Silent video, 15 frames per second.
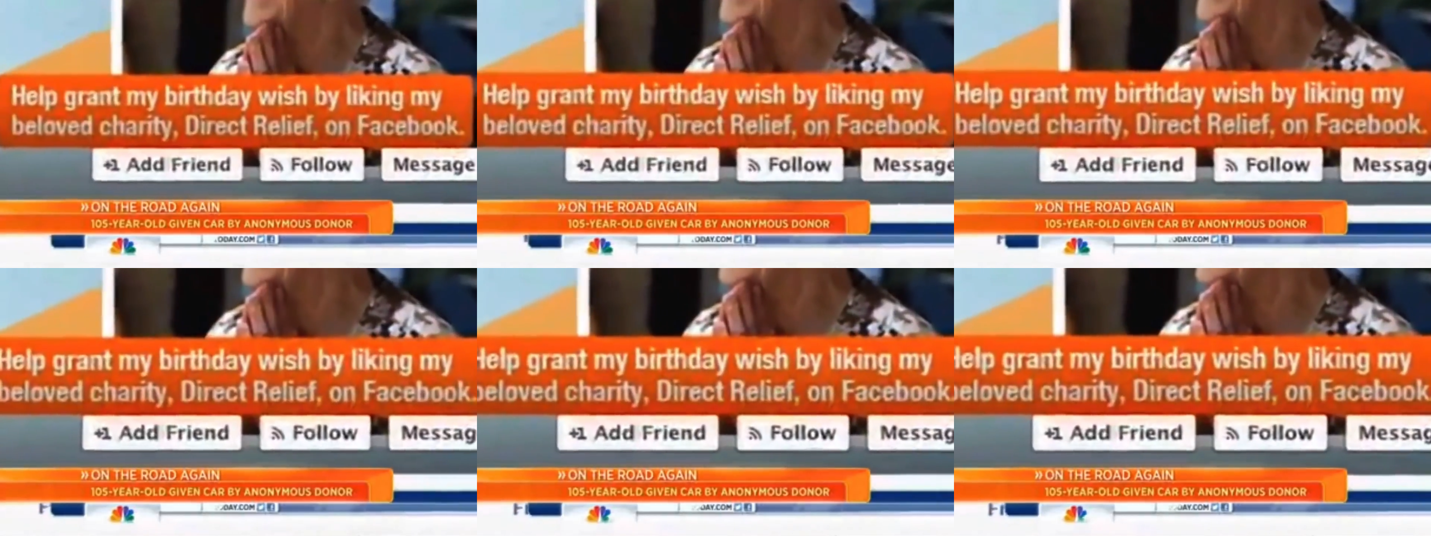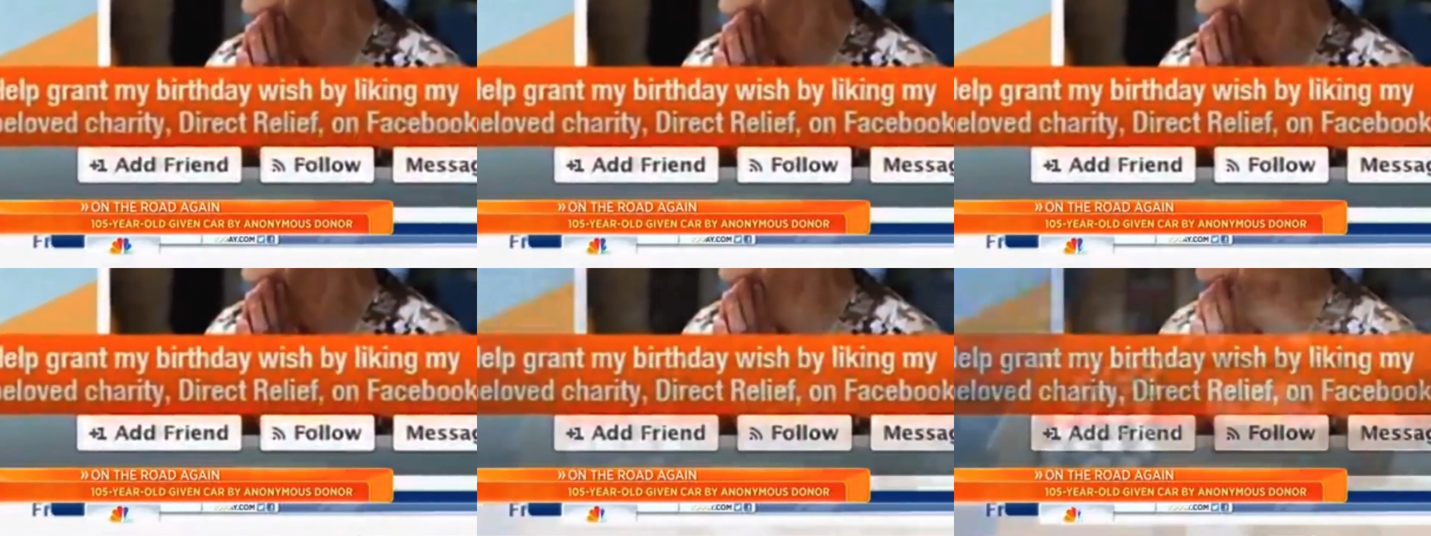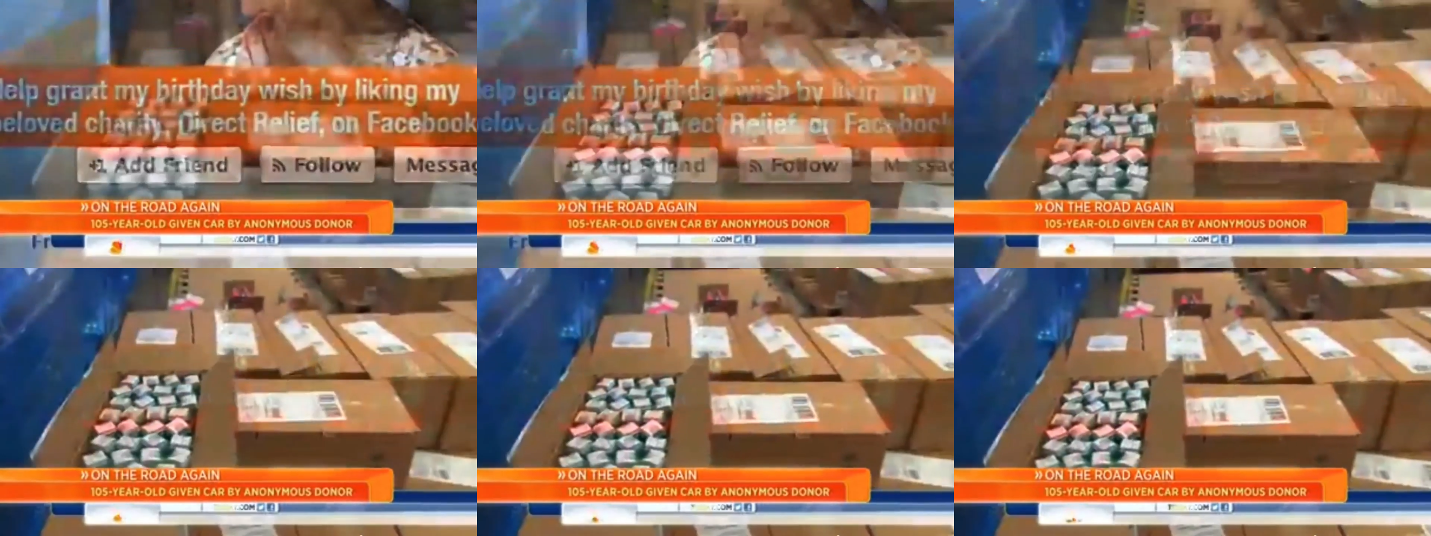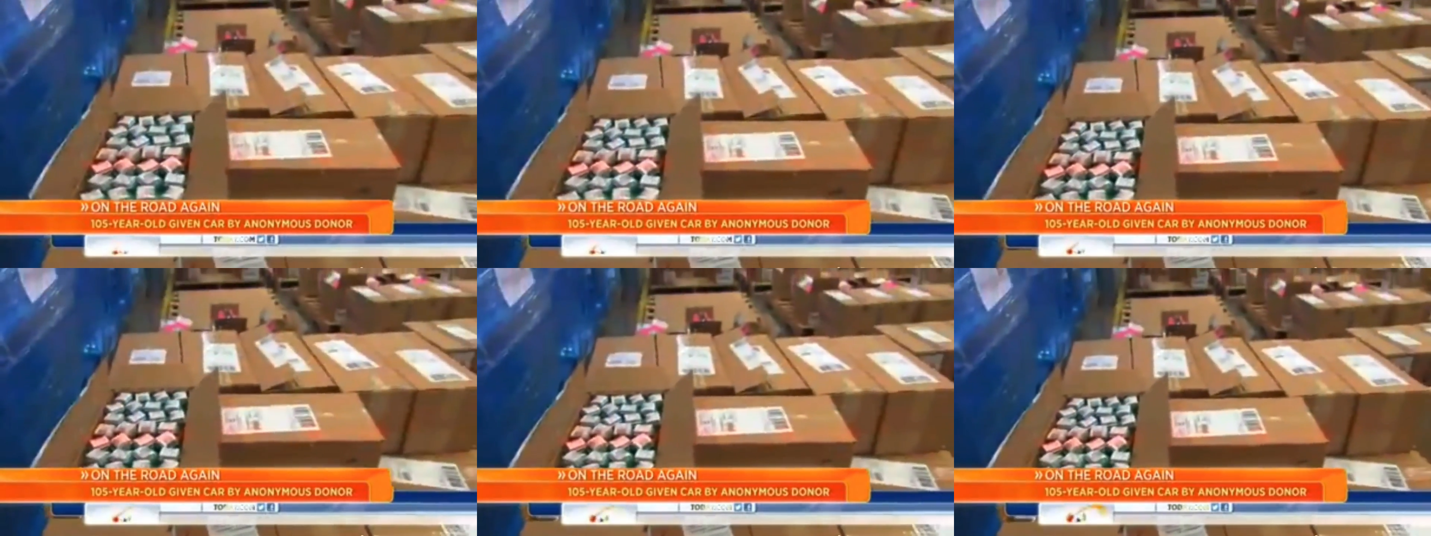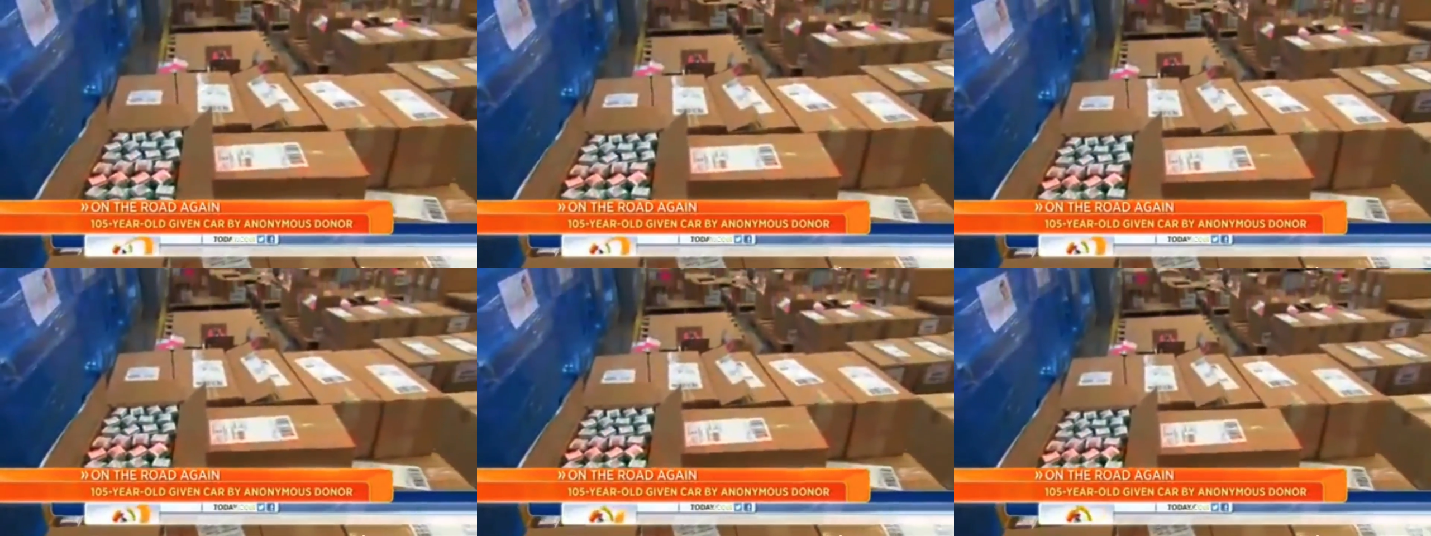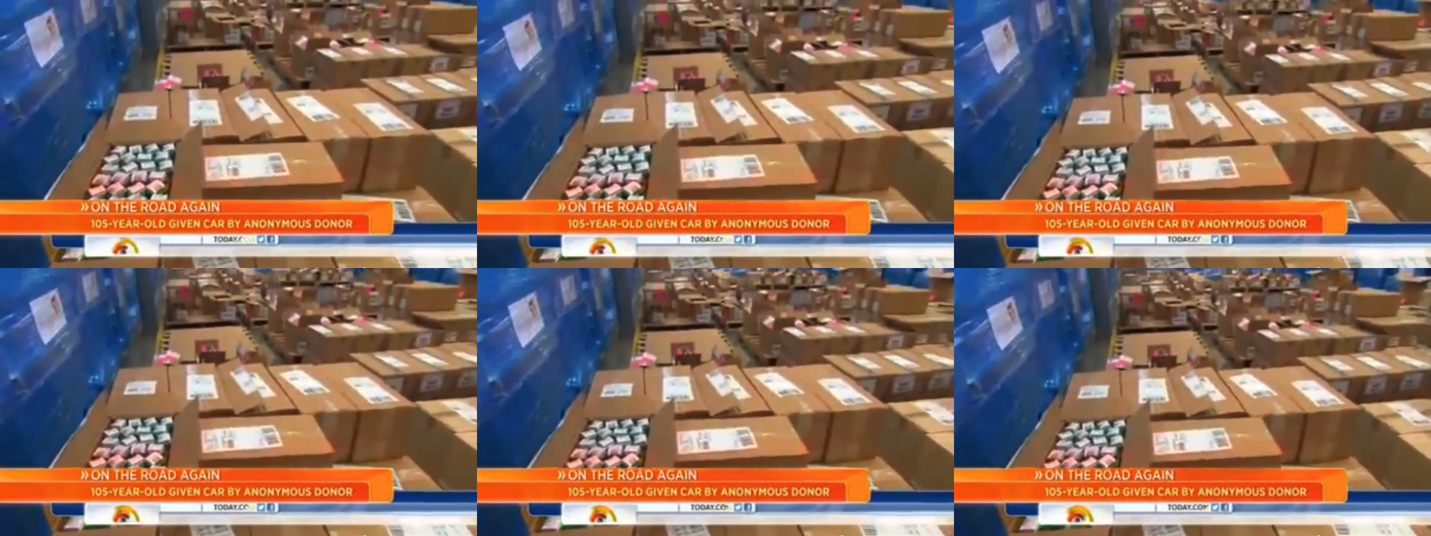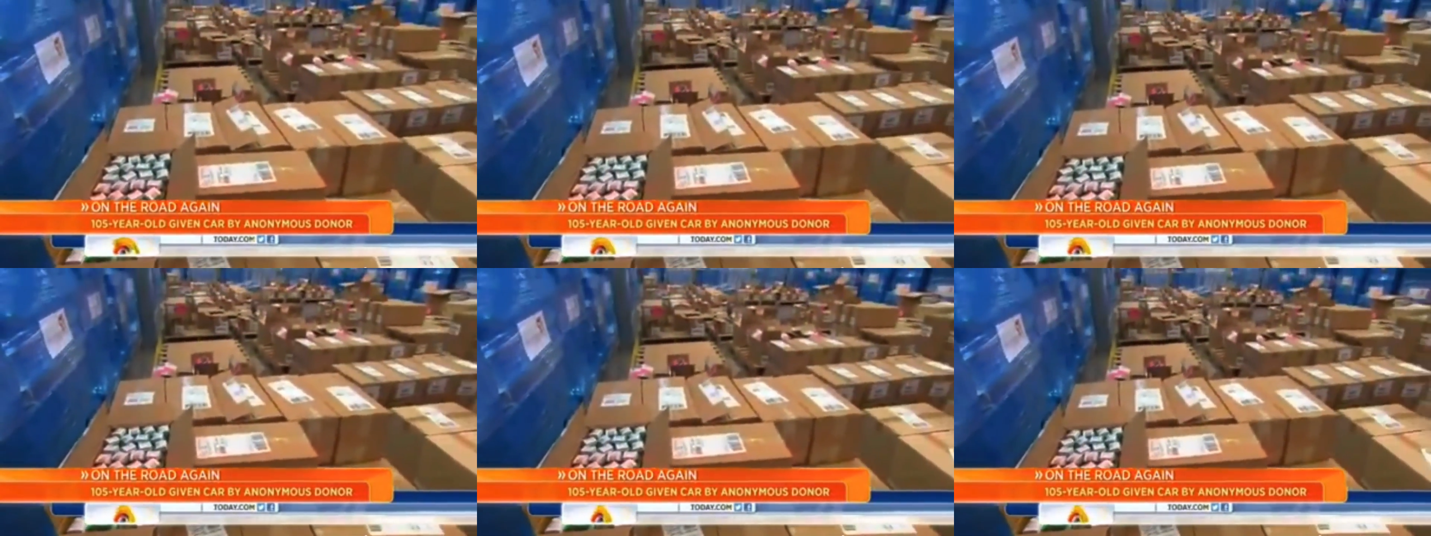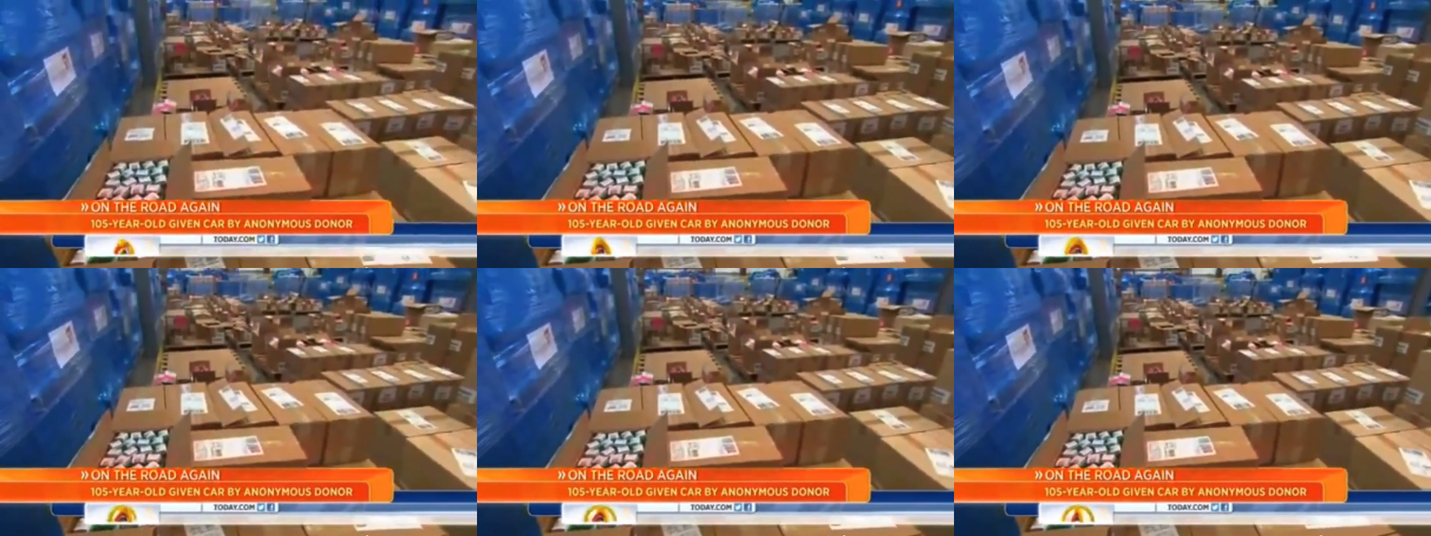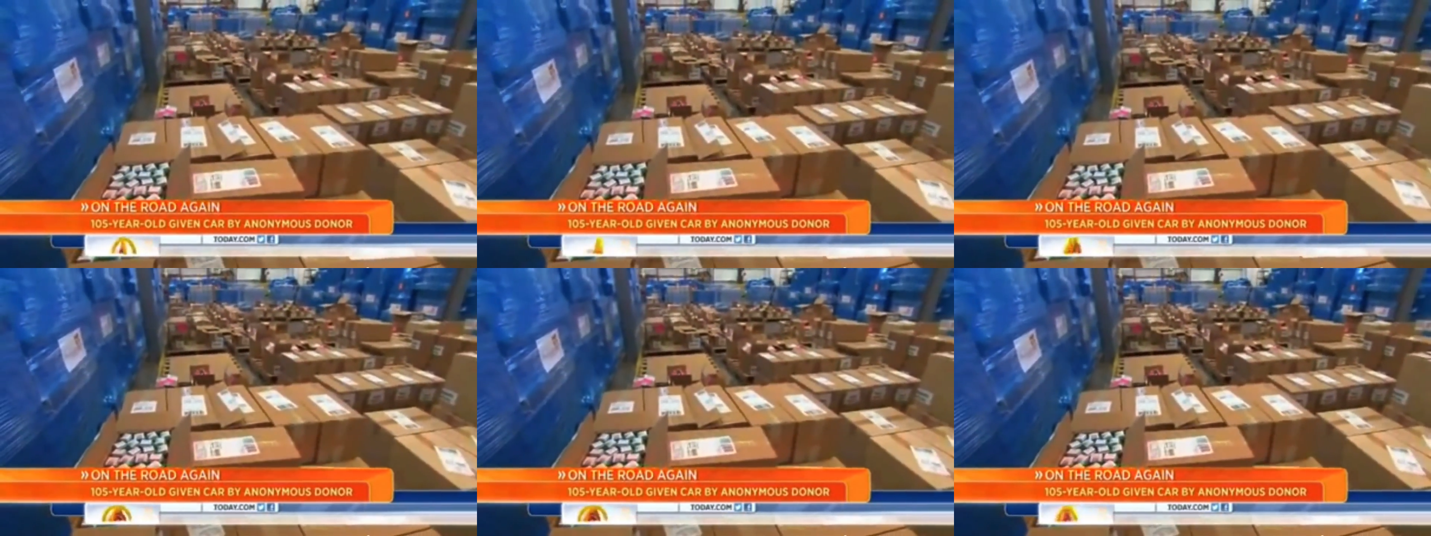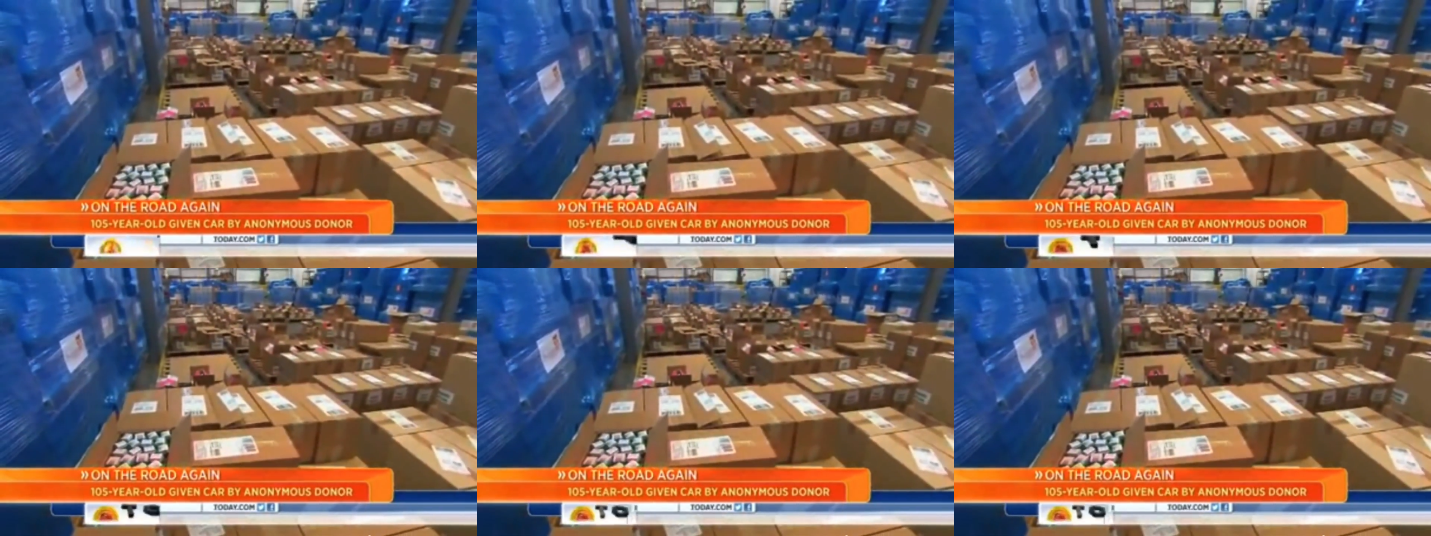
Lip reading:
[unreadable: no face in view]